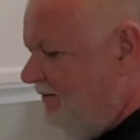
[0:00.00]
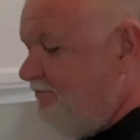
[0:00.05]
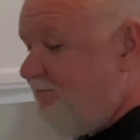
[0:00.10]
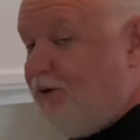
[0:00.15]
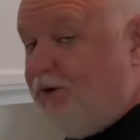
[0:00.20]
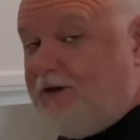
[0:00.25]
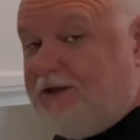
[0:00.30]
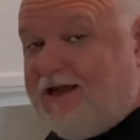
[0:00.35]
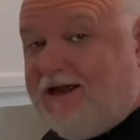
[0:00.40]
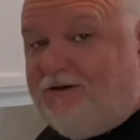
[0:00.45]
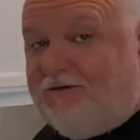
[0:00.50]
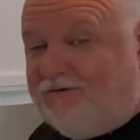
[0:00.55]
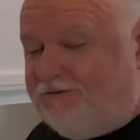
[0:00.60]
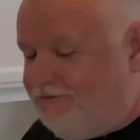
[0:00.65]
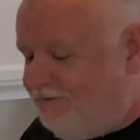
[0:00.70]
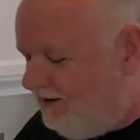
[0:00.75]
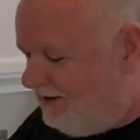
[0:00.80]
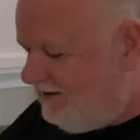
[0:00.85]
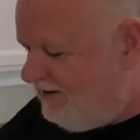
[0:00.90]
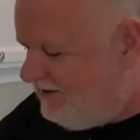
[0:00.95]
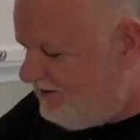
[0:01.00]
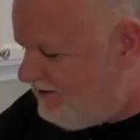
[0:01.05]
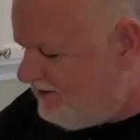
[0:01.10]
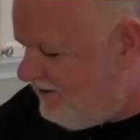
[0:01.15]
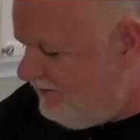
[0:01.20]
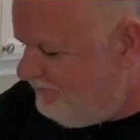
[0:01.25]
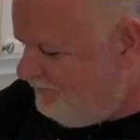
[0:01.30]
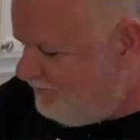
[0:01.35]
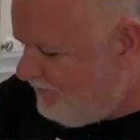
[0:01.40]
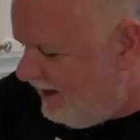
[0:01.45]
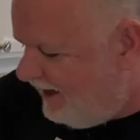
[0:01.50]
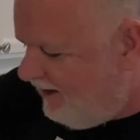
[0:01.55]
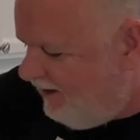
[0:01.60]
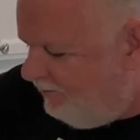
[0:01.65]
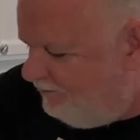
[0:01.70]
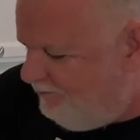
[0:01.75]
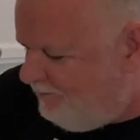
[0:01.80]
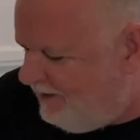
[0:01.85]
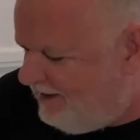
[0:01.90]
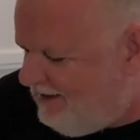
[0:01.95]
pull out first
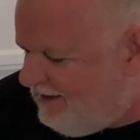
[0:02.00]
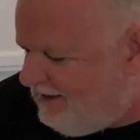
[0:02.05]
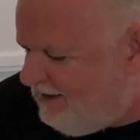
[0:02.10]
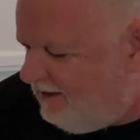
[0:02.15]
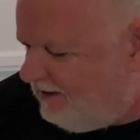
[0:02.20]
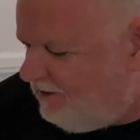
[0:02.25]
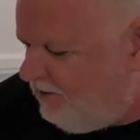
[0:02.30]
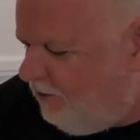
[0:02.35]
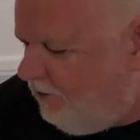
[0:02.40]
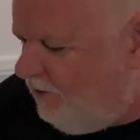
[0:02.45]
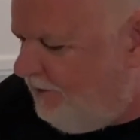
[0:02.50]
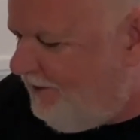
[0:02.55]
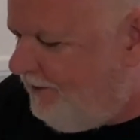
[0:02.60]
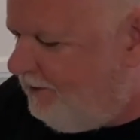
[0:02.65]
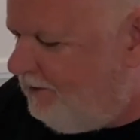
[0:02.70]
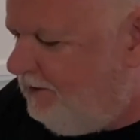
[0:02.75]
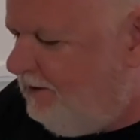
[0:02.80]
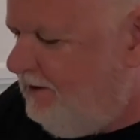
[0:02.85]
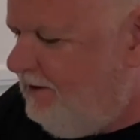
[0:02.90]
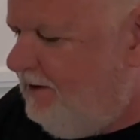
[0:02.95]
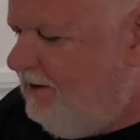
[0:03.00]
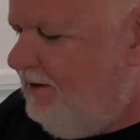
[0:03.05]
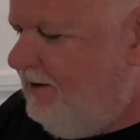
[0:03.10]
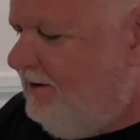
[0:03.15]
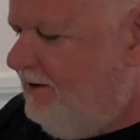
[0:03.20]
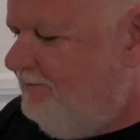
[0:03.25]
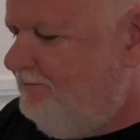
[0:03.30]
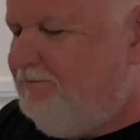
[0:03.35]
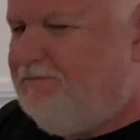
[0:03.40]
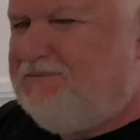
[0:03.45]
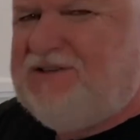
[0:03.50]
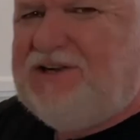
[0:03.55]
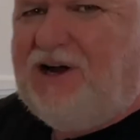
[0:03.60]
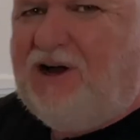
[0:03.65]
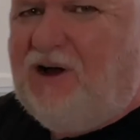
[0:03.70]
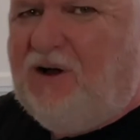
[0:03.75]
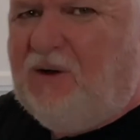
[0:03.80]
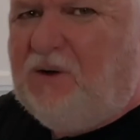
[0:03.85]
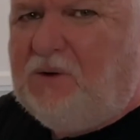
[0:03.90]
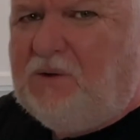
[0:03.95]
our peanut oil,
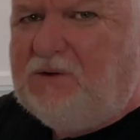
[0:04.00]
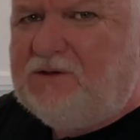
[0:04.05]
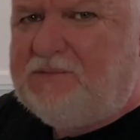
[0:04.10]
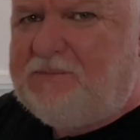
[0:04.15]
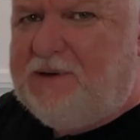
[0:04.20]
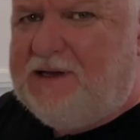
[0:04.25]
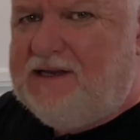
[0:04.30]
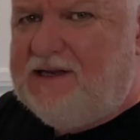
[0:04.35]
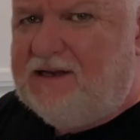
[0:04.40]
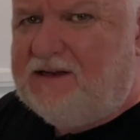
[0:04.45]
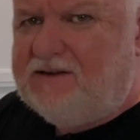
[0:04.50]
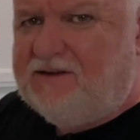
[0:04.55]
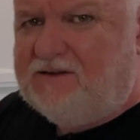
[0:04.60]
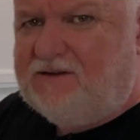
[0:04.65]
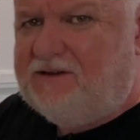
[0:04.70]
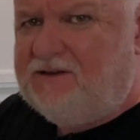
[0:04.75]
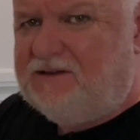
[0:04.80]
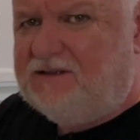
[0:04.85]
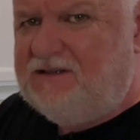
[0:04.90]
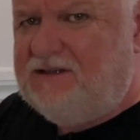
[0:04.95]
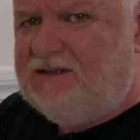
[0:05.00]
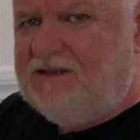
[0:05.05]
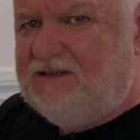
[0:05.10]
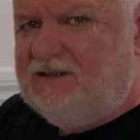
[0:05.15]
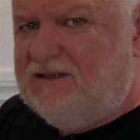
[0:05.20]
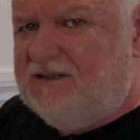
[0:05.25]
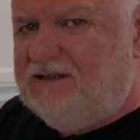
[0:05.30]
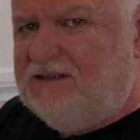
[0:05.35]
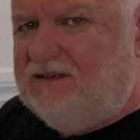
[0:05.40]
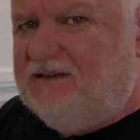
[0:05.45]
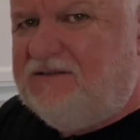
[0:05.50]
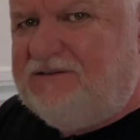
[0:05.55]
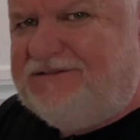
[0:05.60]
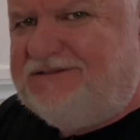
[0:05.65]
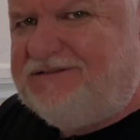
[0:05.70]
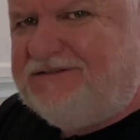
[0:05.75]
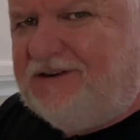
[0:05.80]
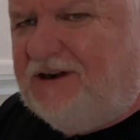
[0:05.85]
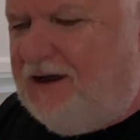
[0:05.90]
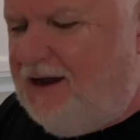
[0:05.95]
cold peanut oil,
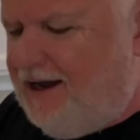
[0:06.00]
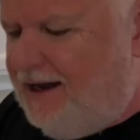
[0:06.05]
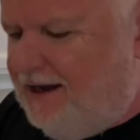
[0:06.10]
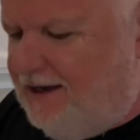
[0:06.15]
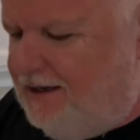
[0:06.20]
fried